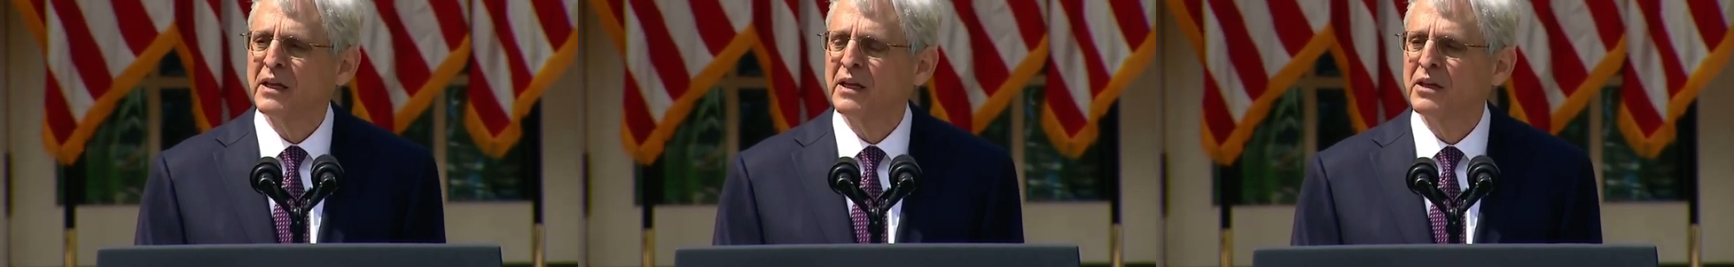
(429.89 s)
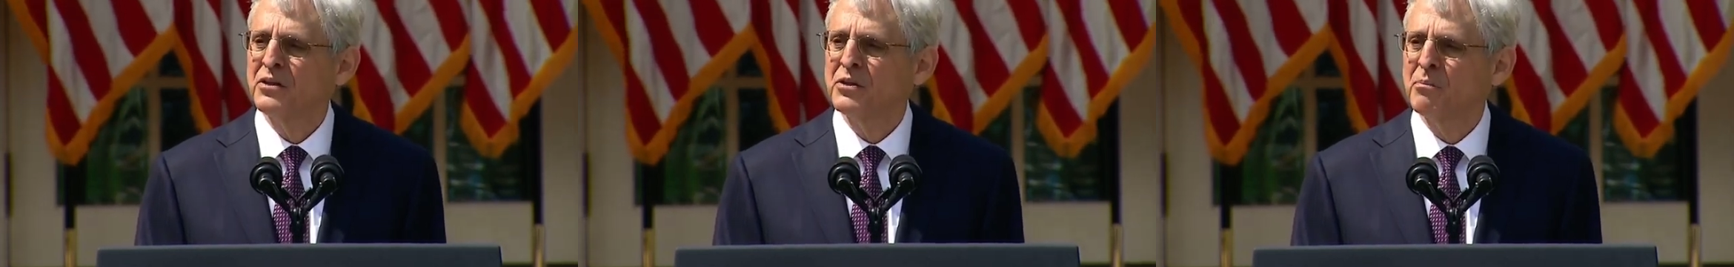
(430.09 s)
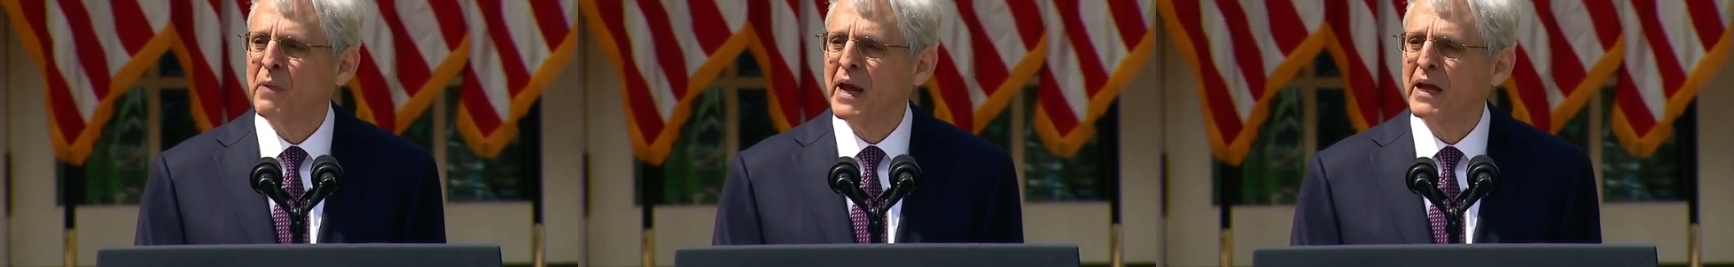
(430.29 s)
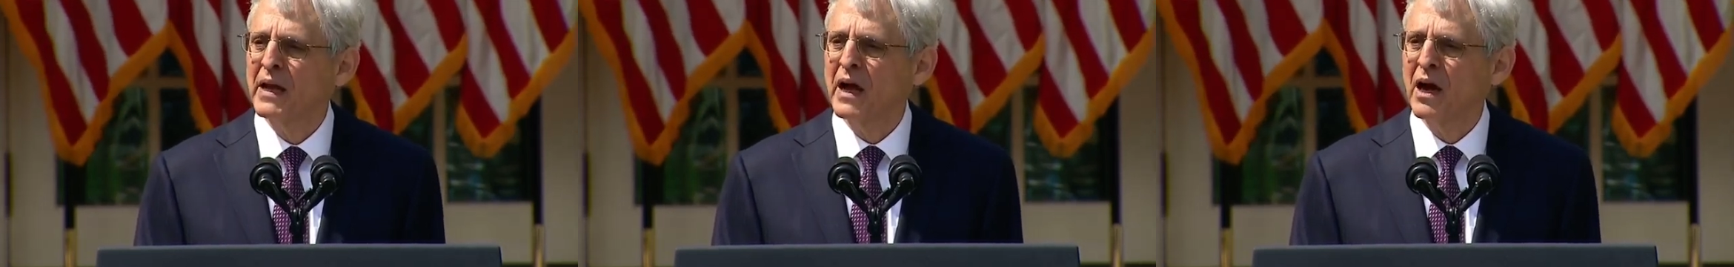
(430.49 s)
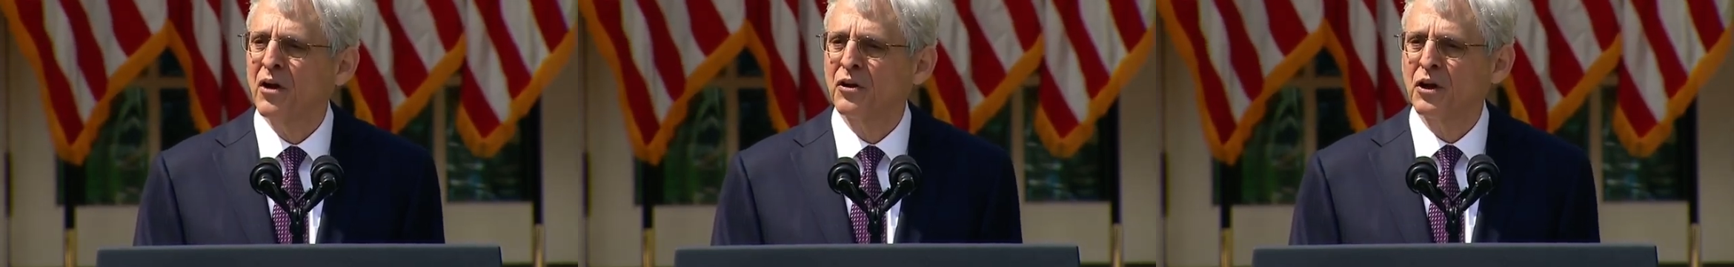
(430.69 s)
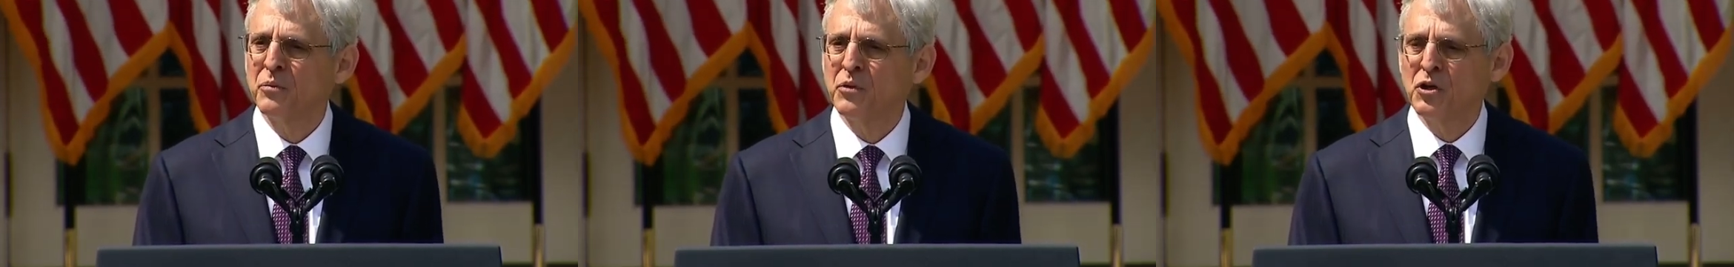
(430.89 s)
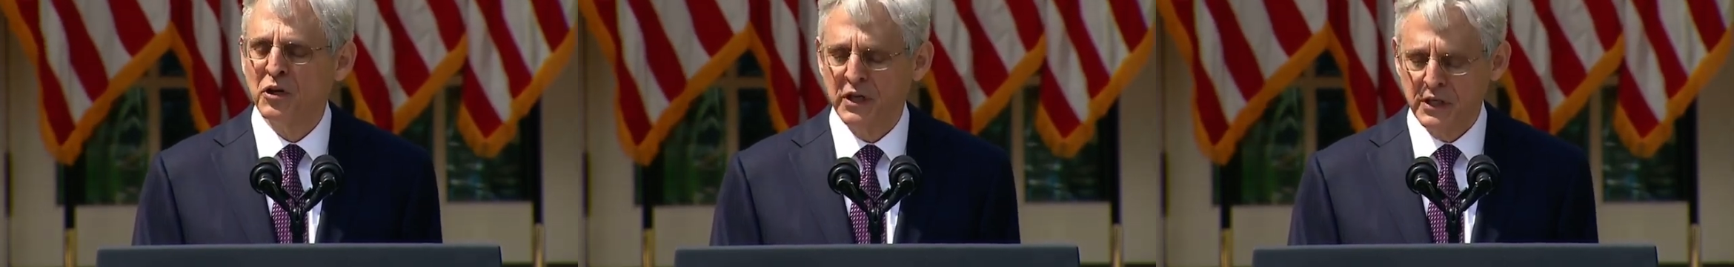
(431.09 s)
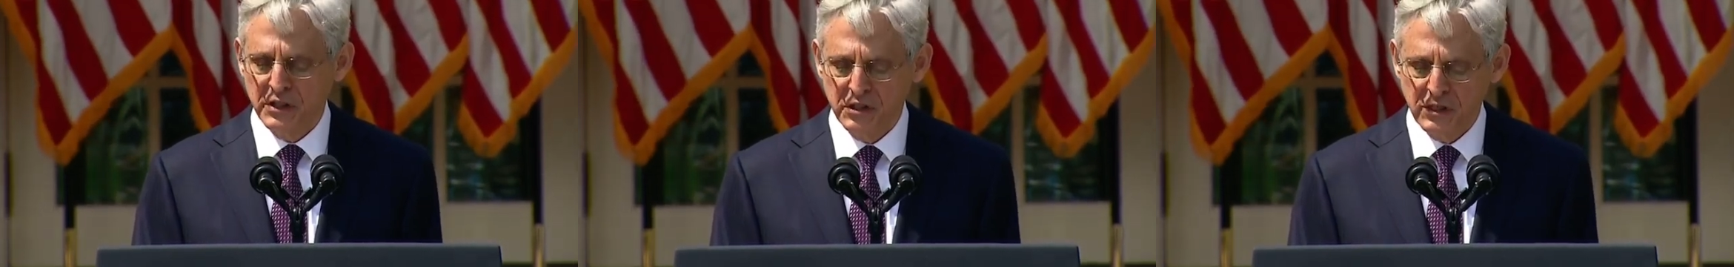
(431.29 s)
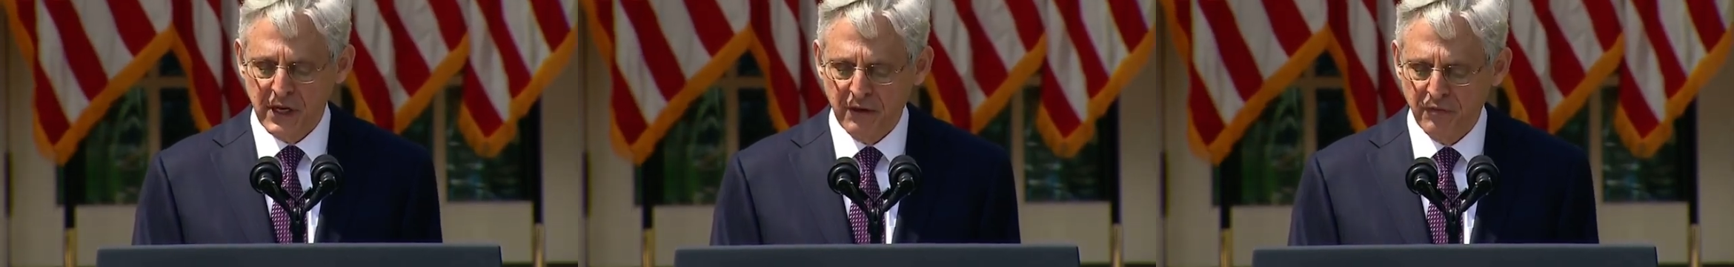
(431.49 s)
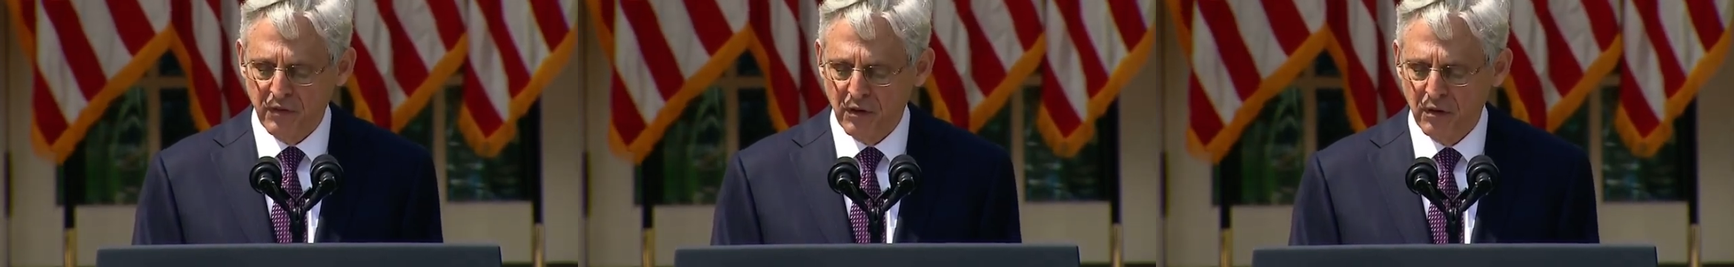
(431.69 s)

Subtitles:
to make our communities safer.